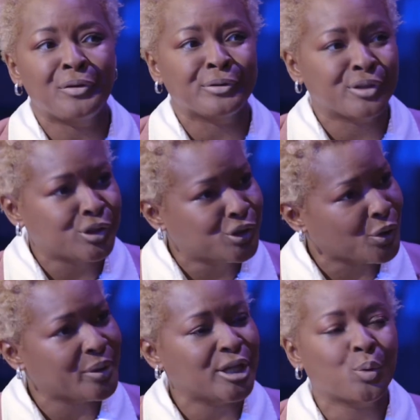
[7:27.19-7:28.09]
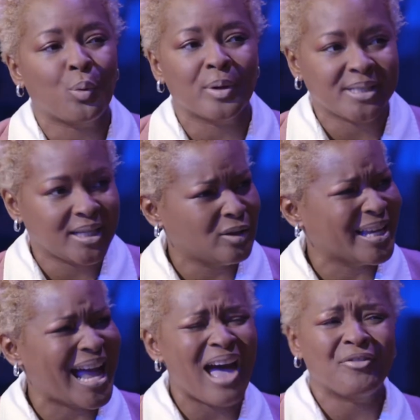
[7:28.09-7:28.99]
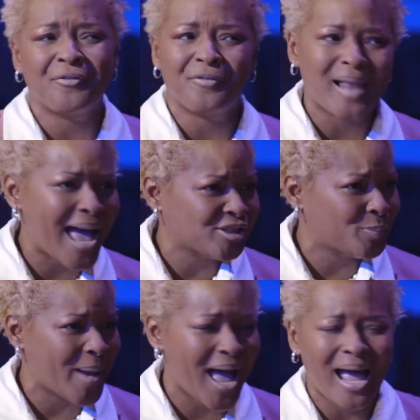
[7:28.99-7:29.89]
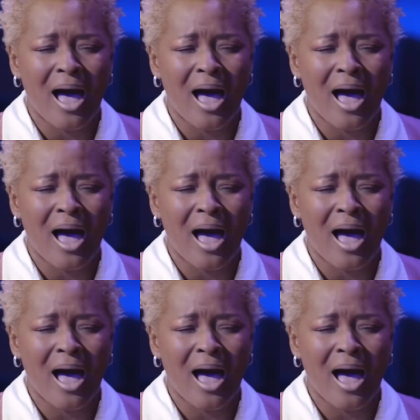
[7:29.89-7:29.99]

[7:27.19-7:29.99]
there's a journey towards healing. I have a flashback.